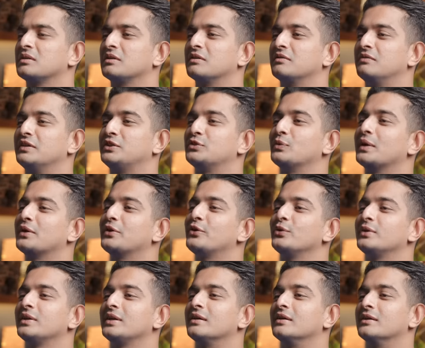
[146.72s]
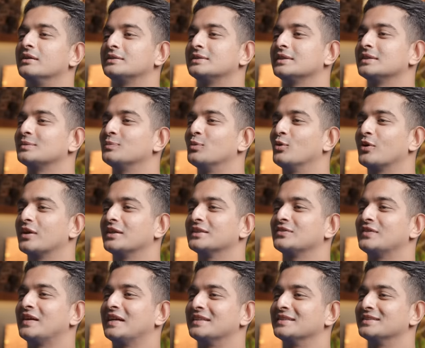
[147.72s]
Which one do you think hurts us more
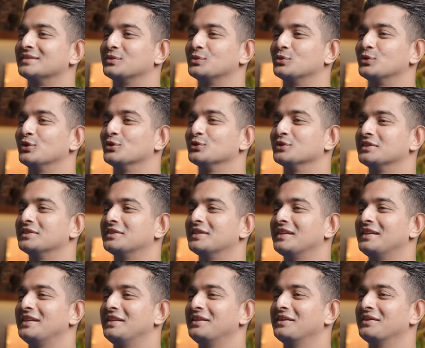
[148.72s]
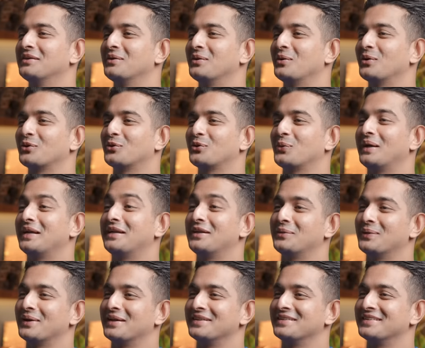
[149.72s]
as fans, 2003 or
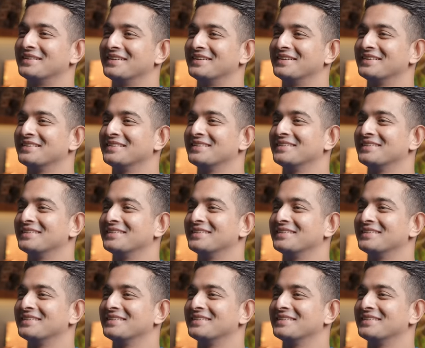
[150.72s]
2023?